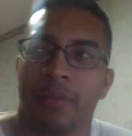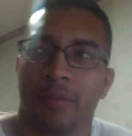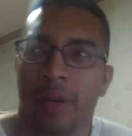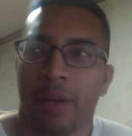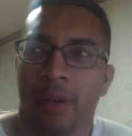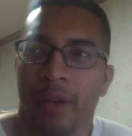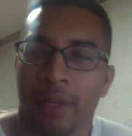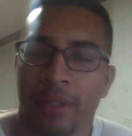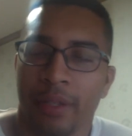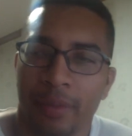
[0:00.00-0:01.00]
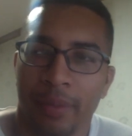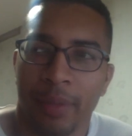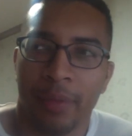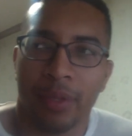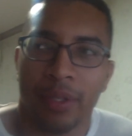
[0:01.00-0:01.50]
where it is a little
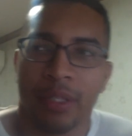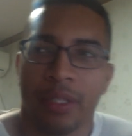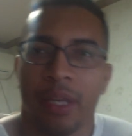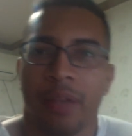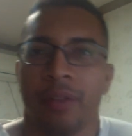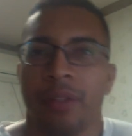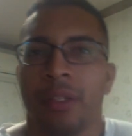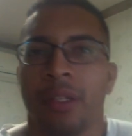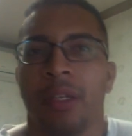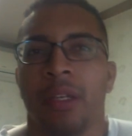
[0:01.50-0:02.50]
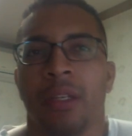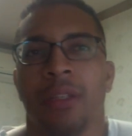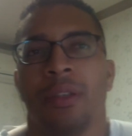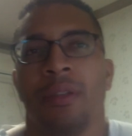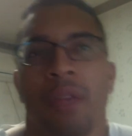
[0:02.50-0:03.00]
bit more detailed
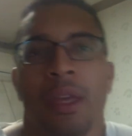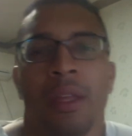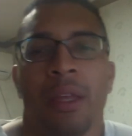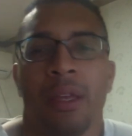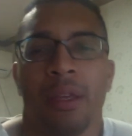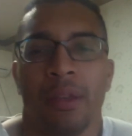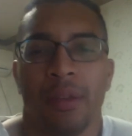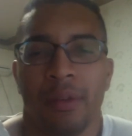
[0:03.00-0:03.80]
so that, like,